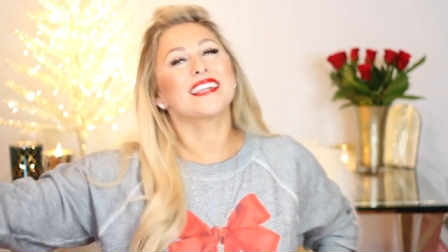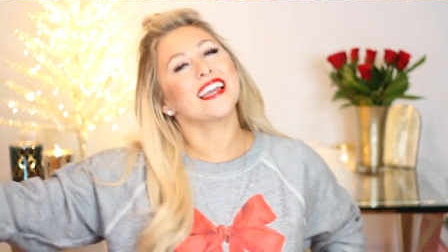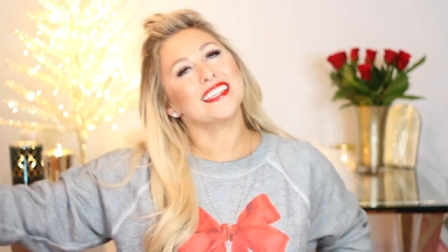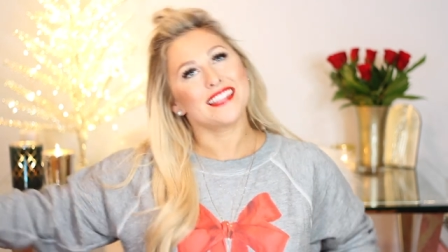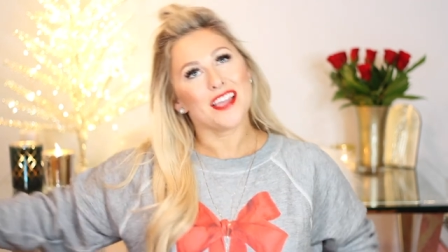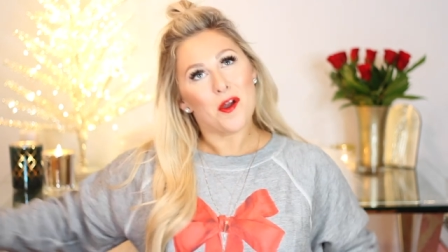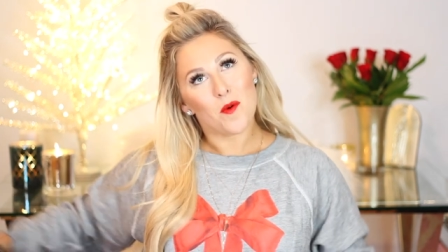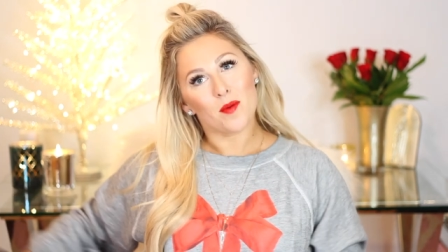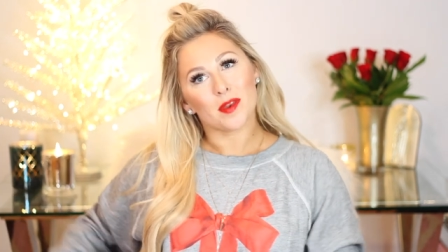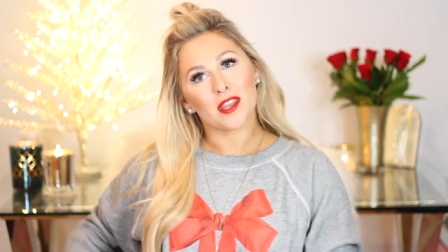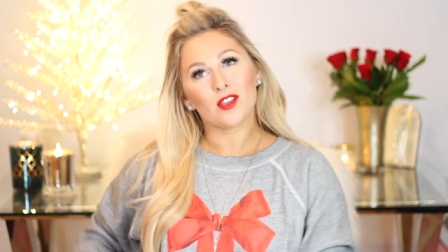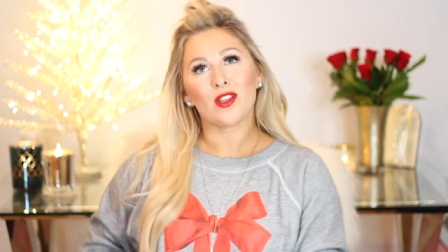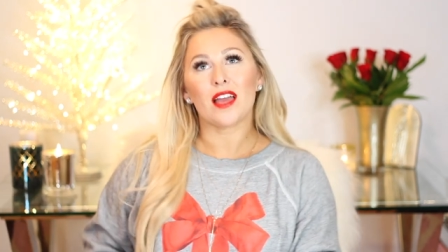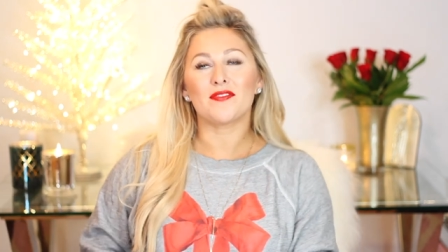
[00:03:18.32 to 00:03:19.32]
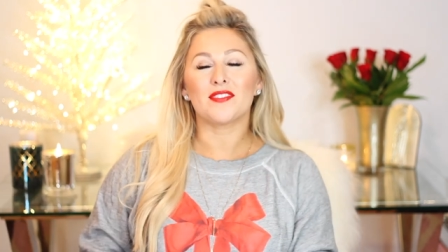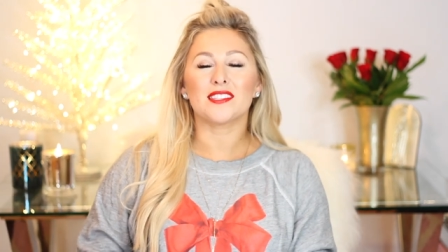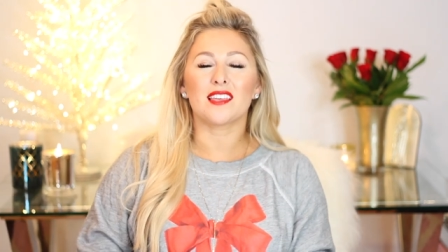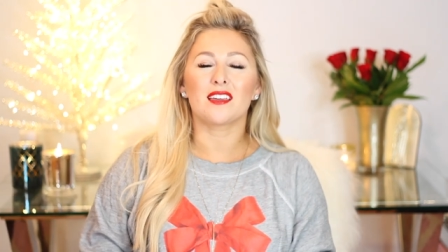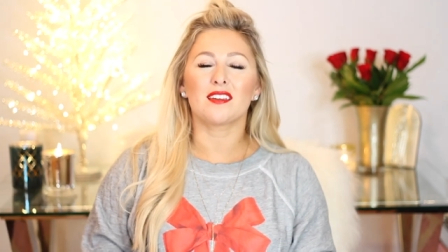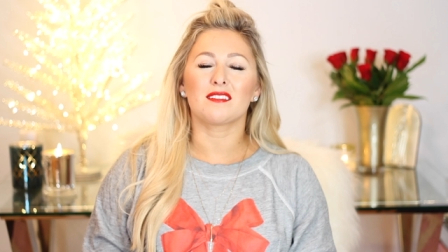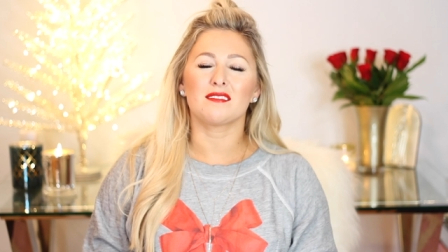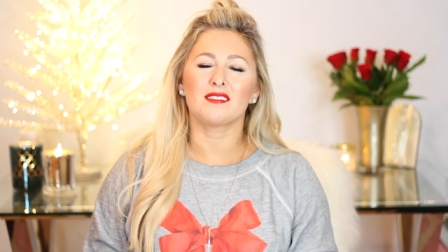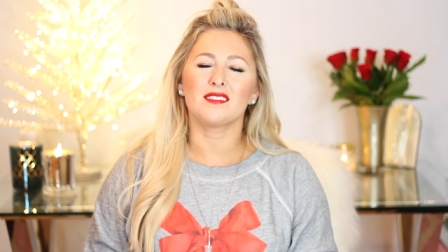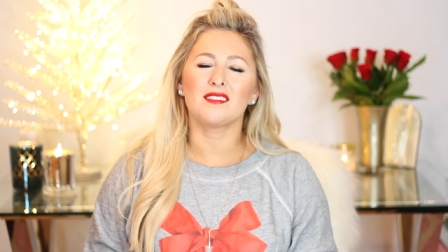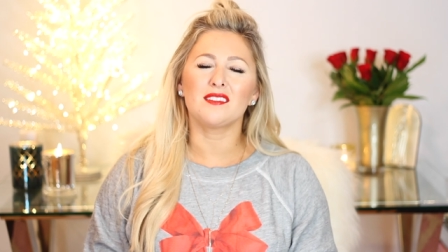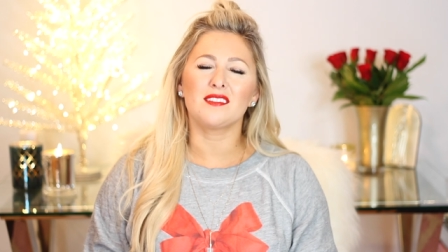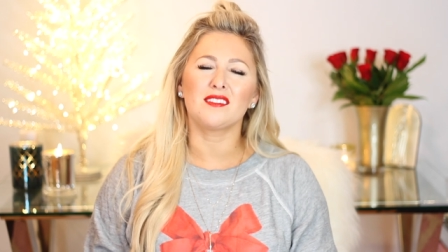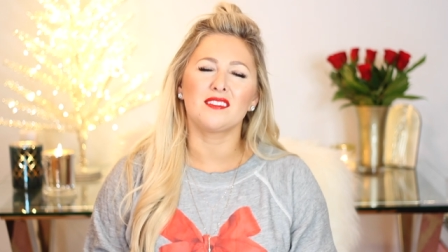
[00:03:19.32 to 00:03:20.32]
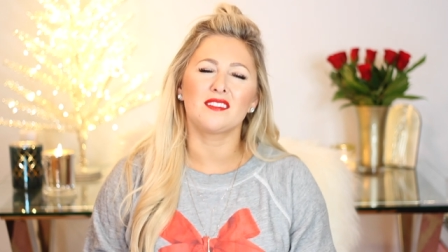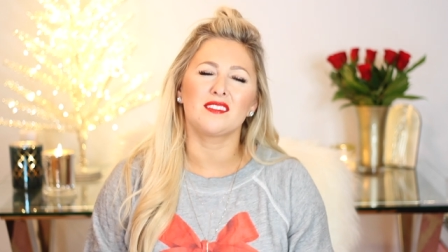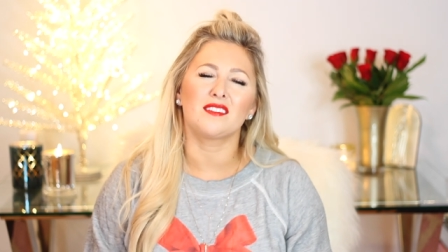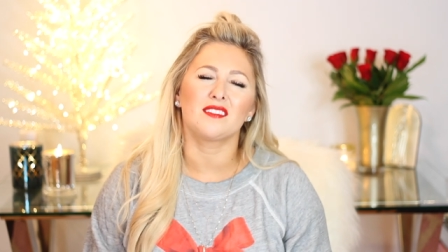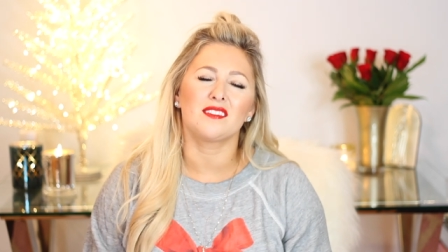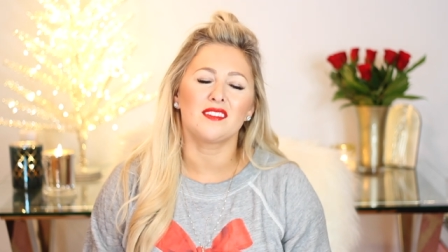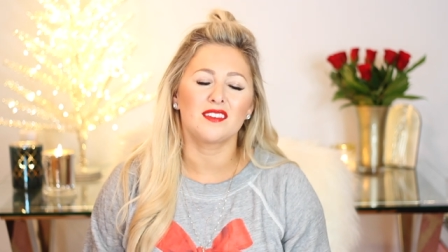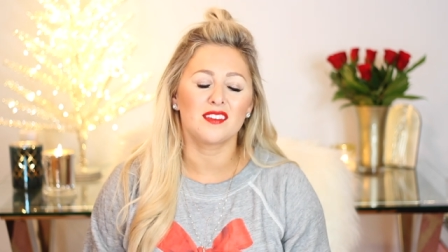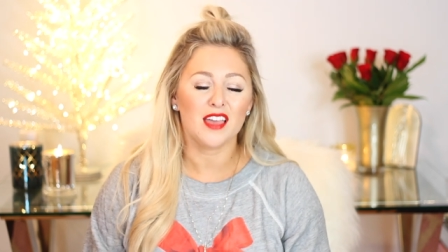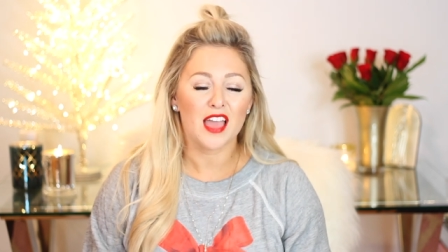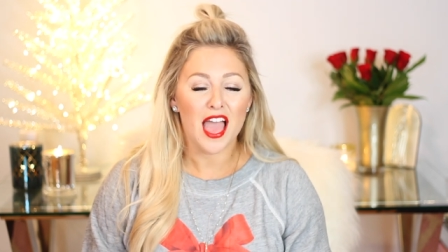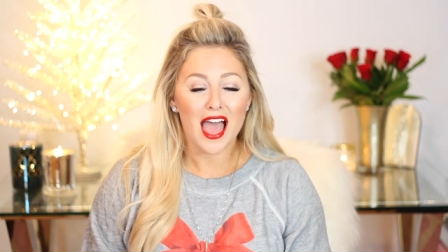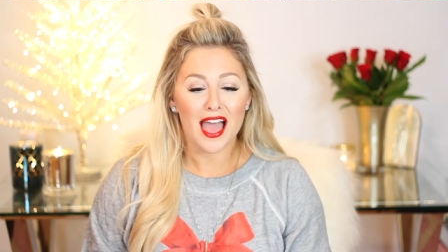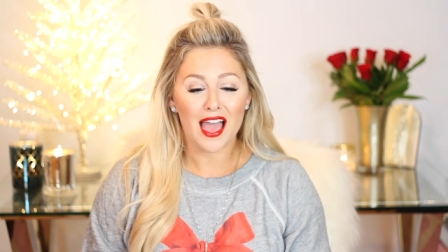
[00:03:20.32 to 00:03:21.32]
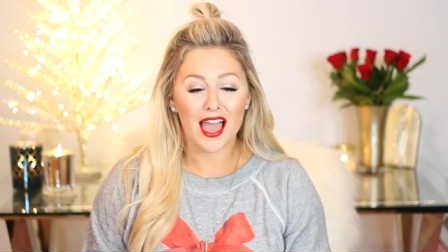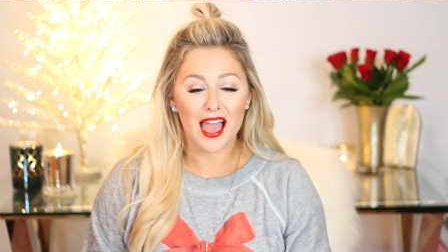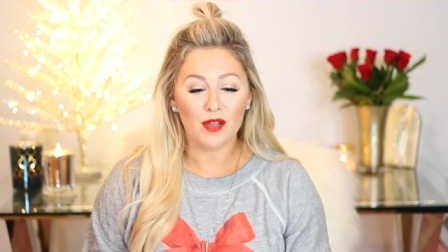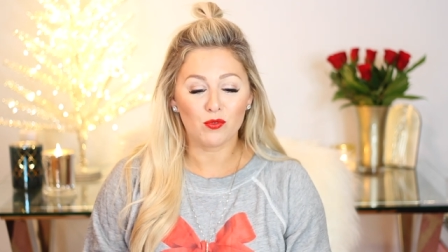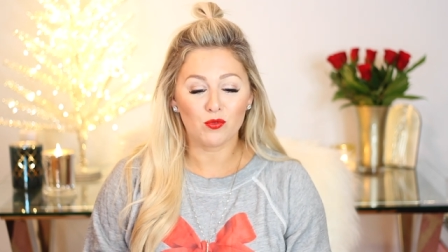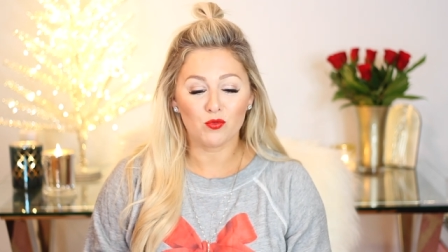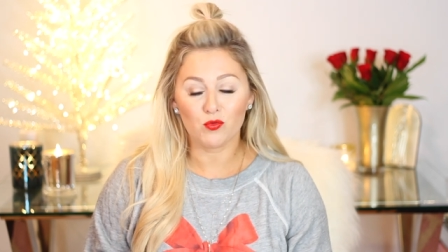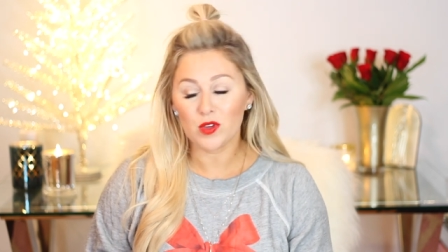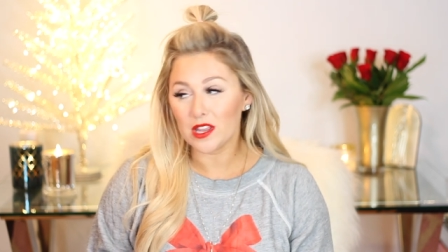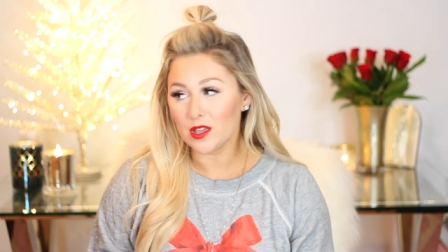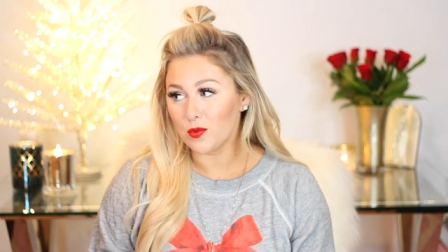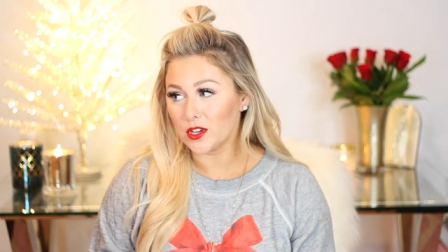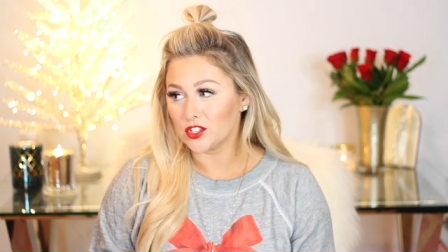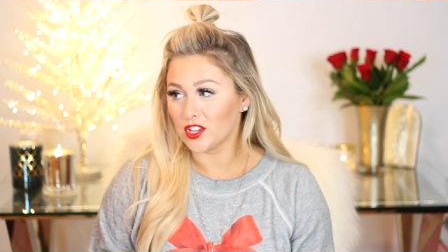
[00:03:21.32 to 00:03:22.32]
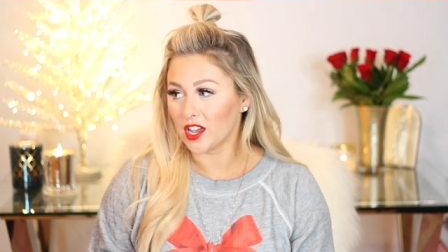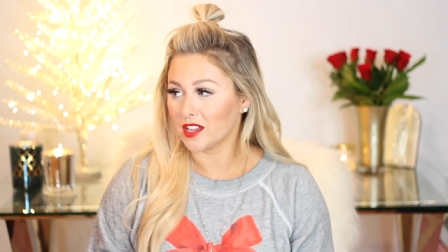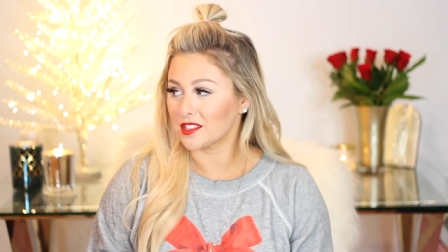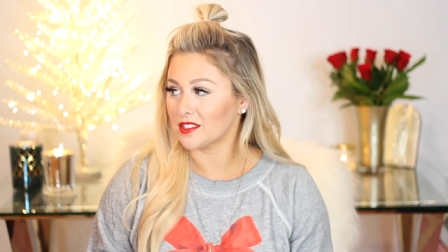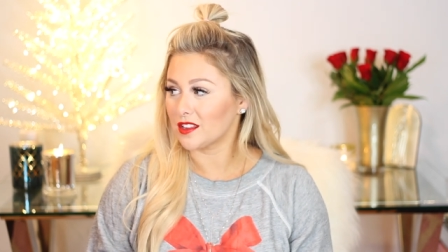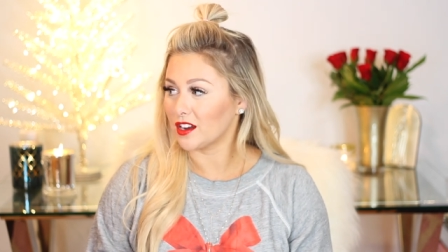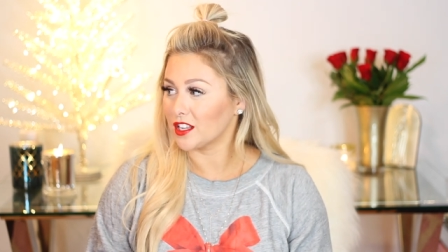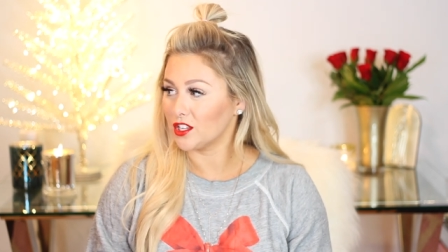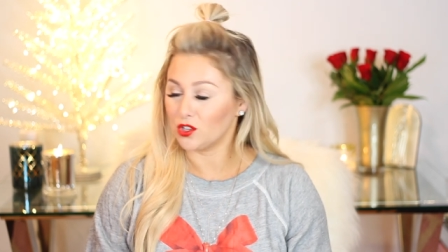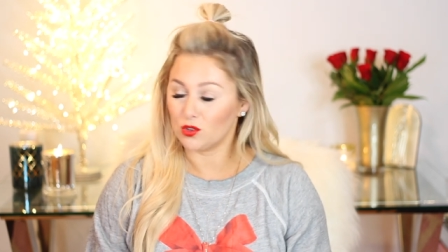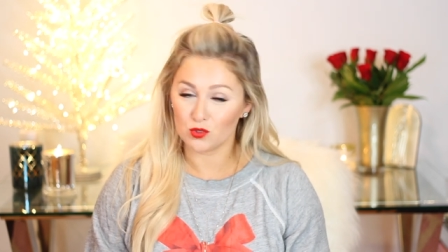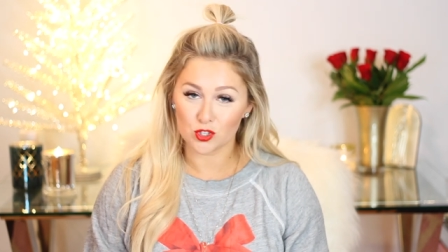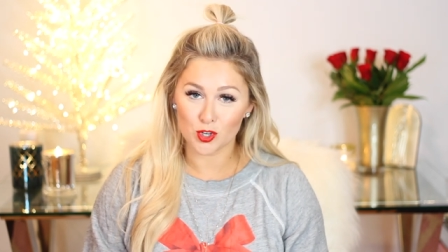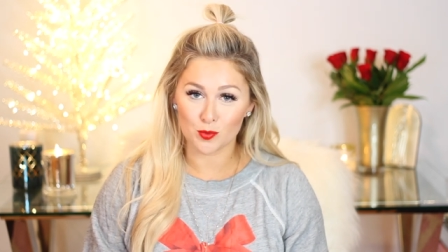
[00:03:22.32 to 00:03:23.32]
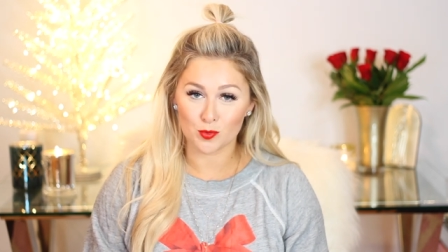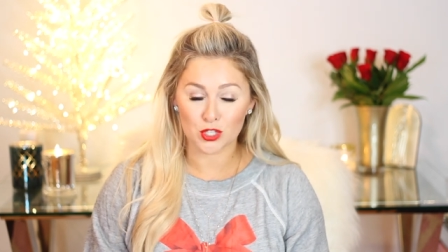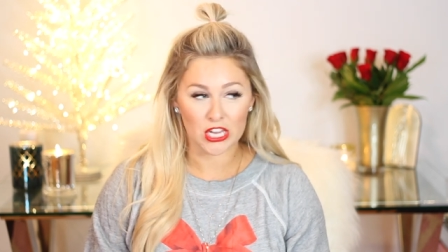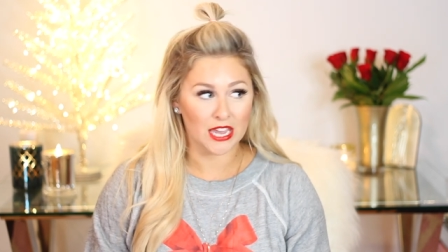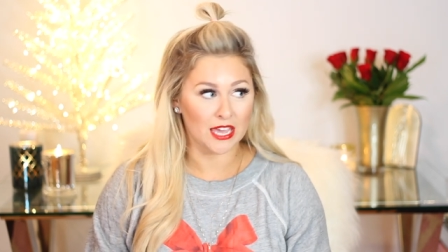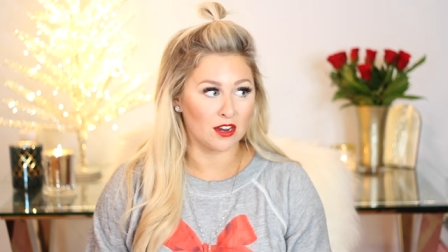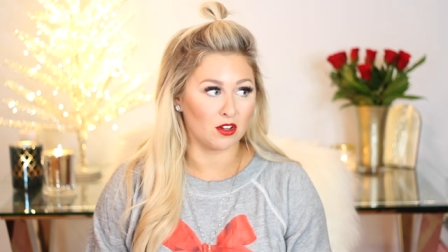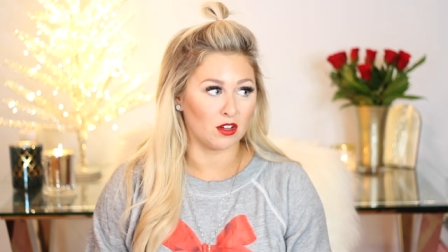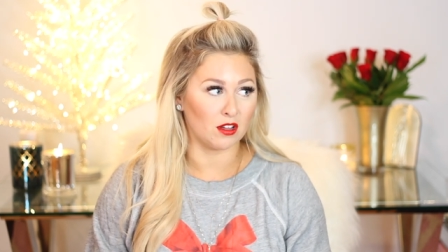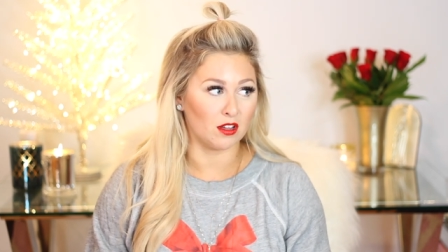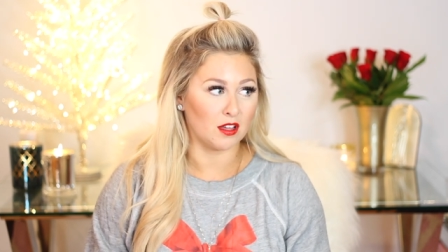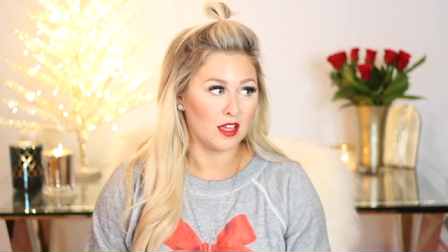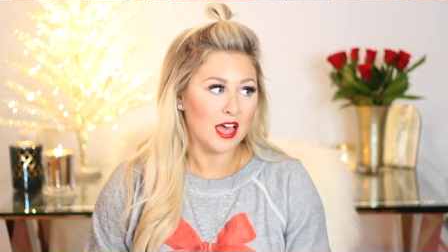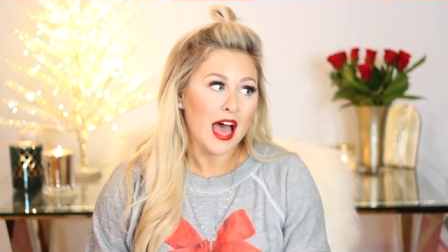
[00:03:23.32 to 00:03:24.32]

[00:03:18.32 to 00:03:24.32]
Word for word: Is there a woman in your life that's like, oh, I really wish I could start a YouTube channel.